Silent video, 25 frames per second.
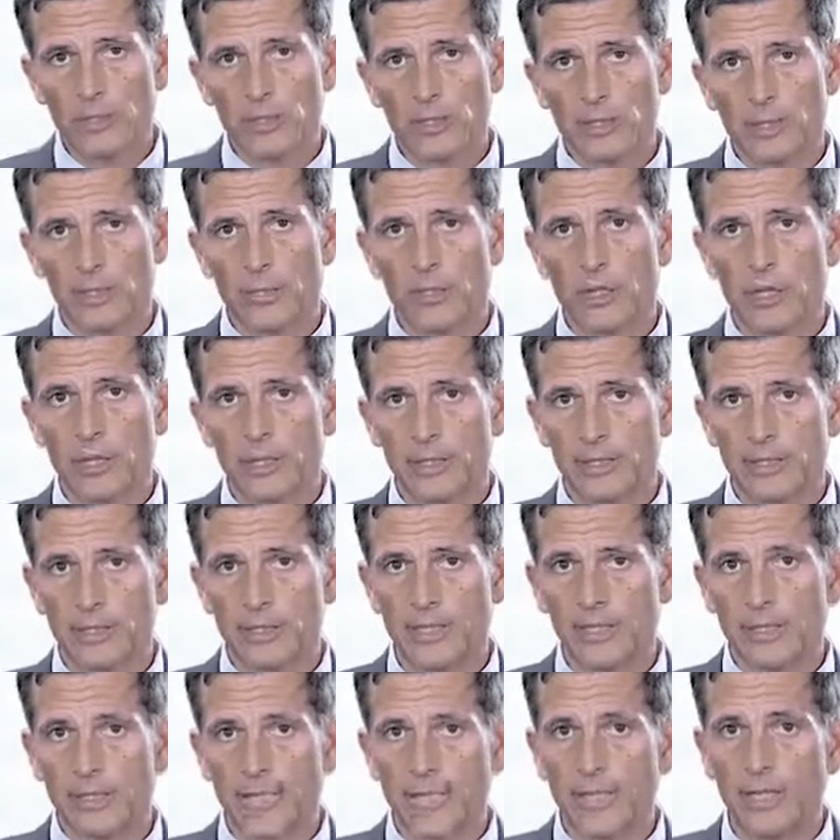course, at the cost
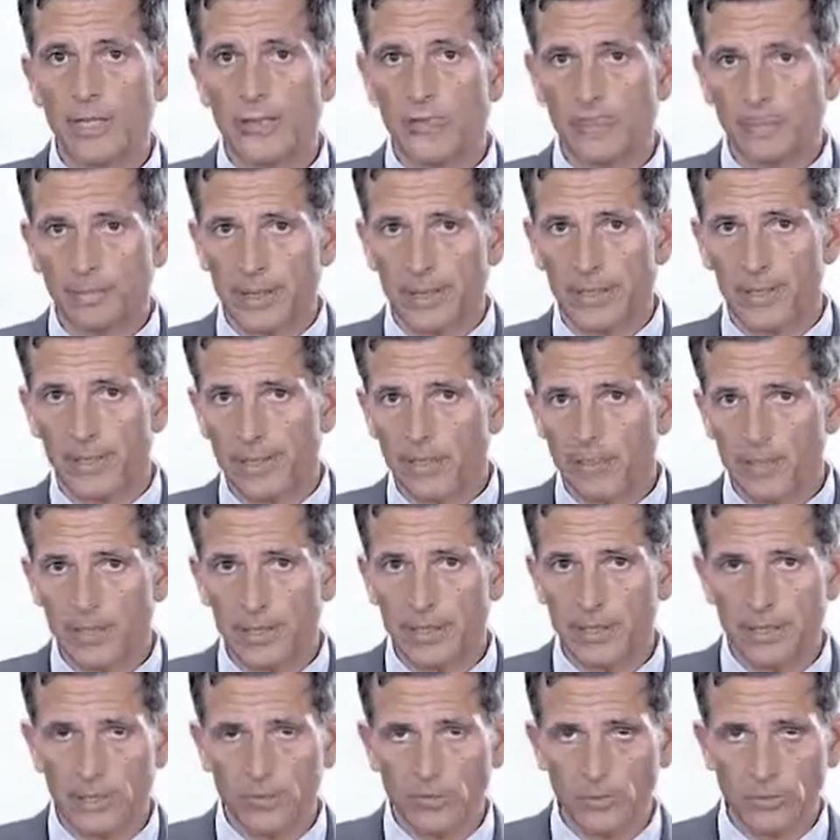of counterparty
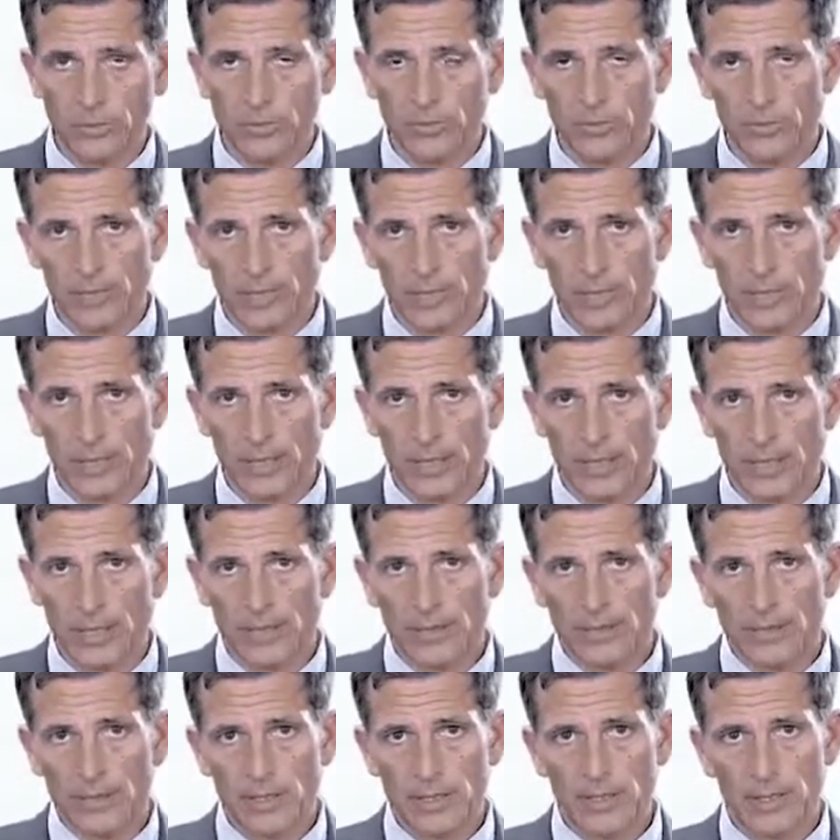risk if you're using
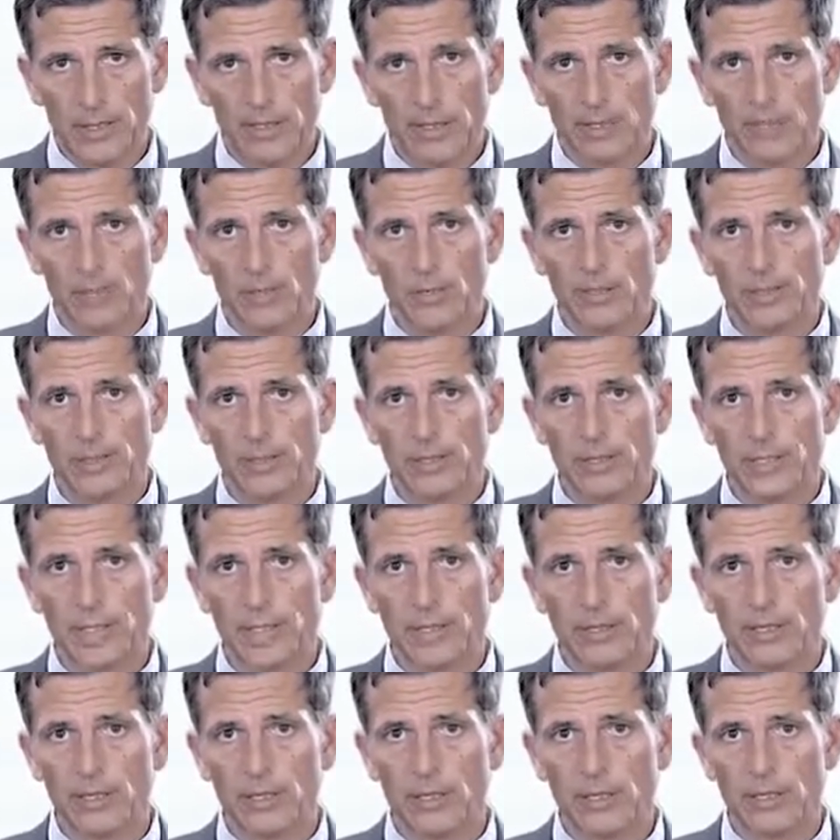these
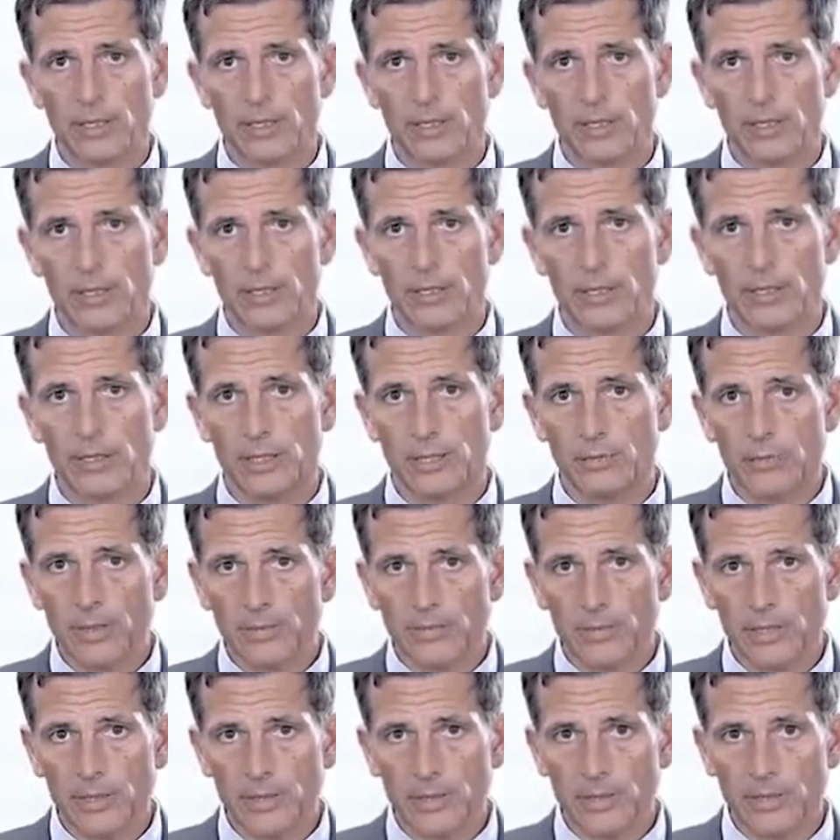over-the-counter
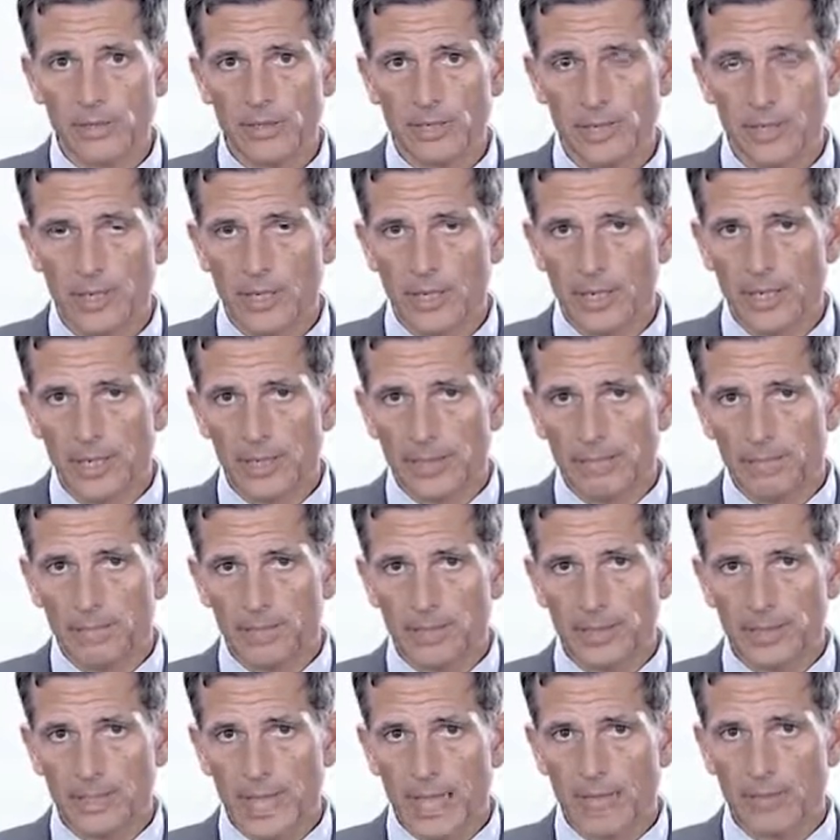derivatives.
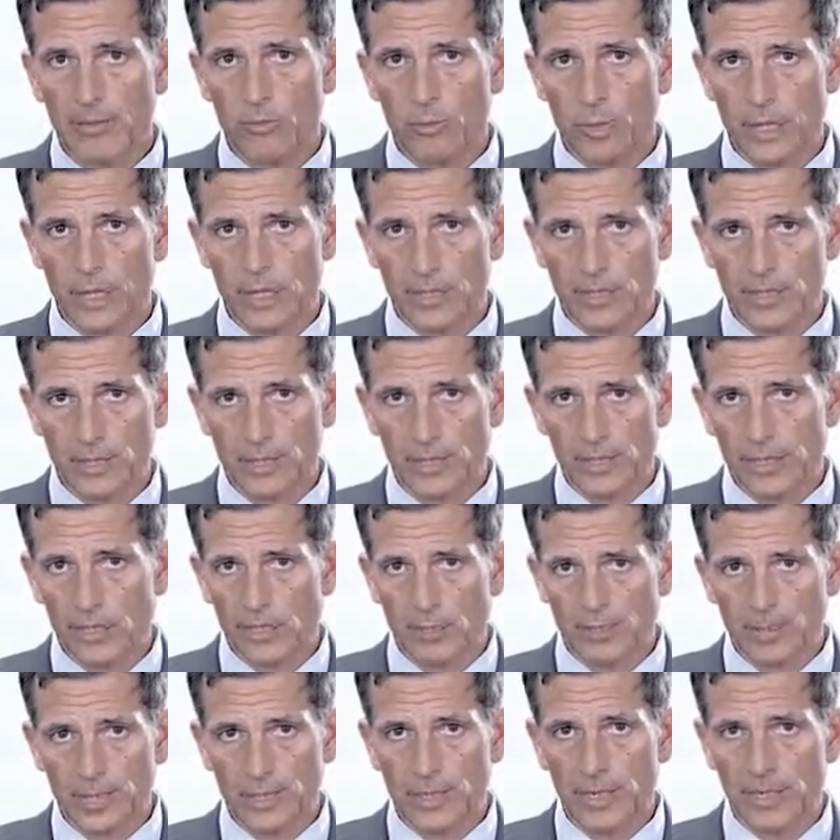But otherwise, it's
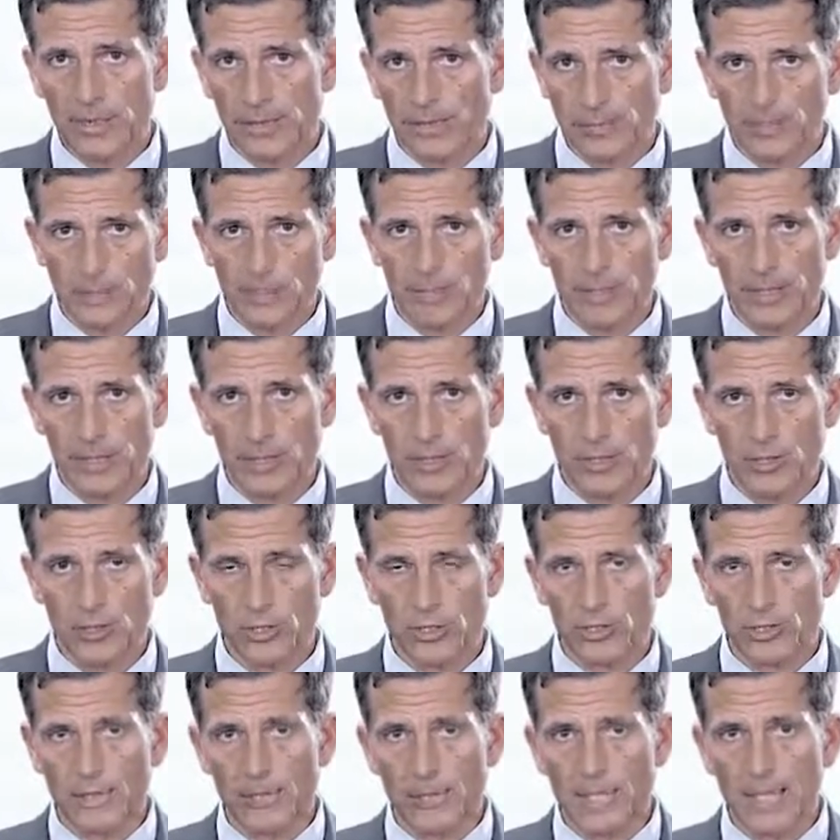some kind of
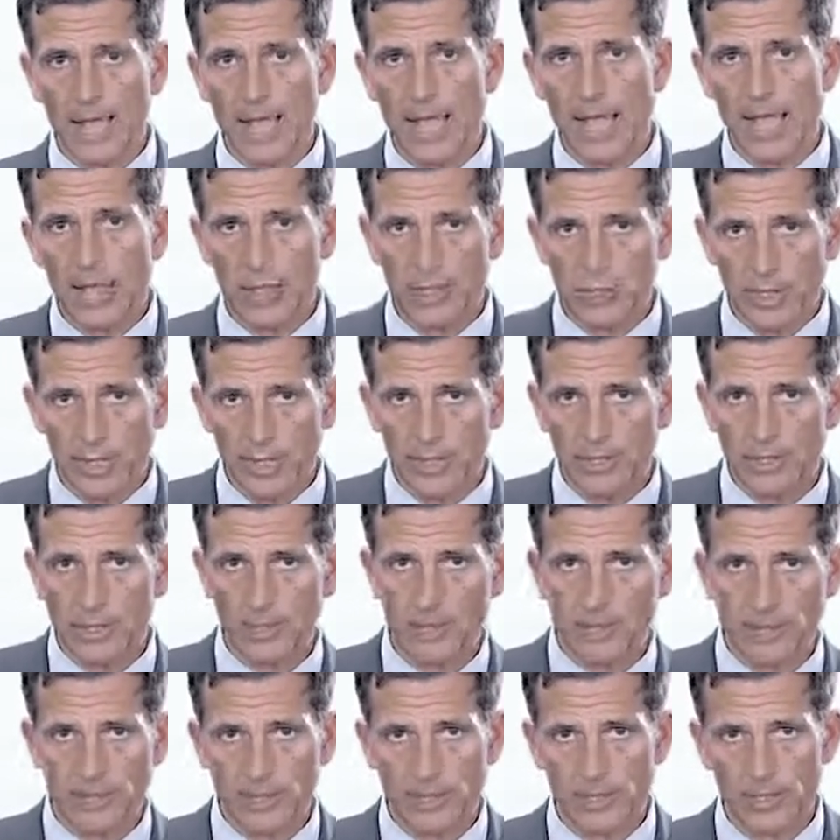combination of cash and
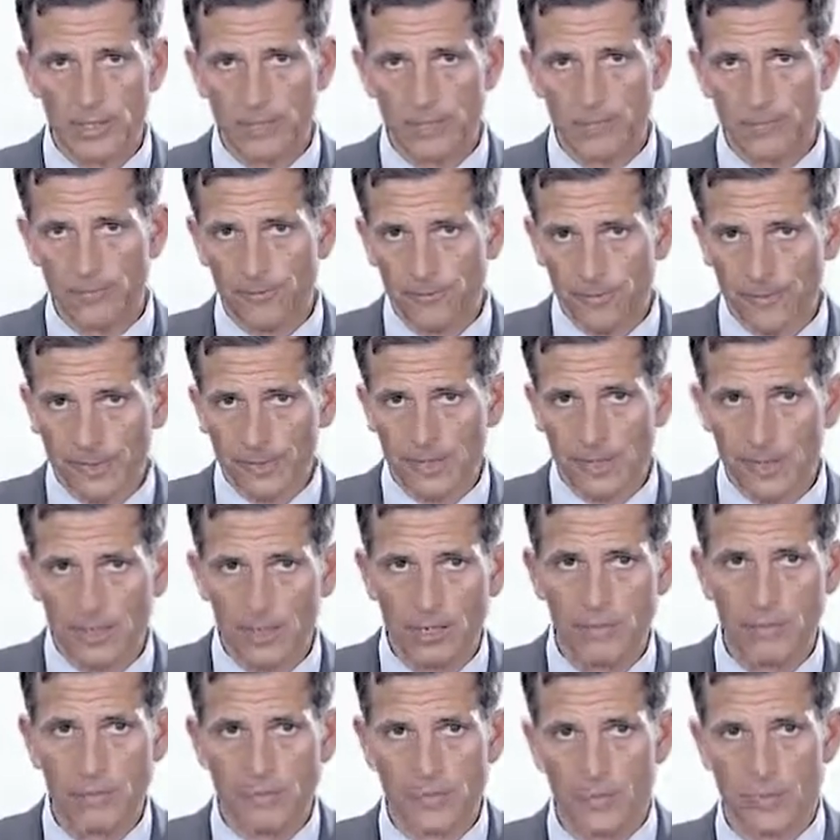derivative fixed
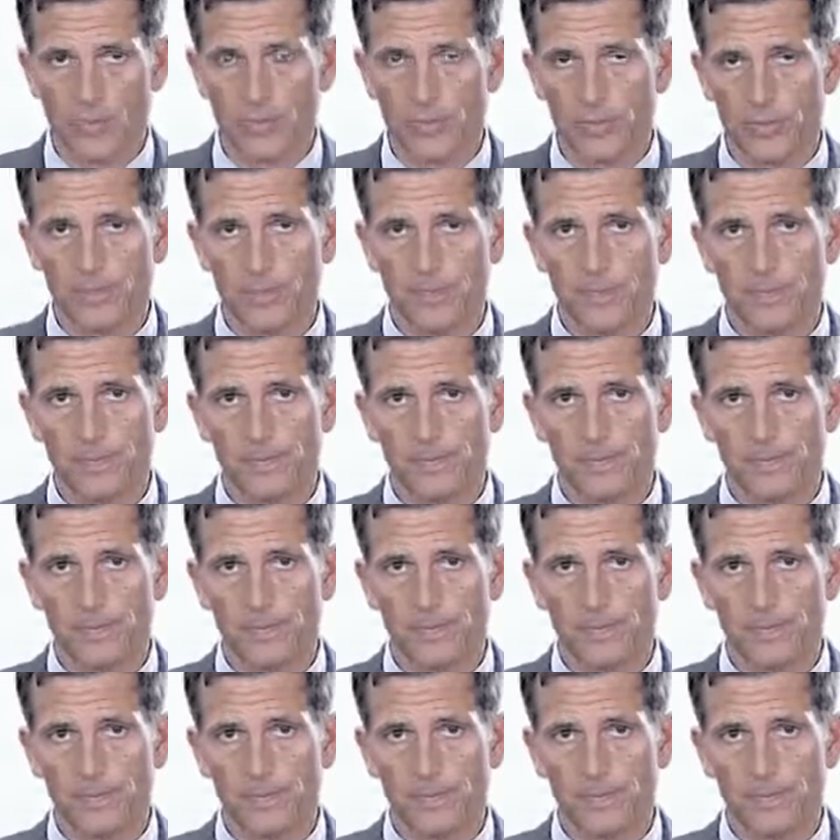income instruments.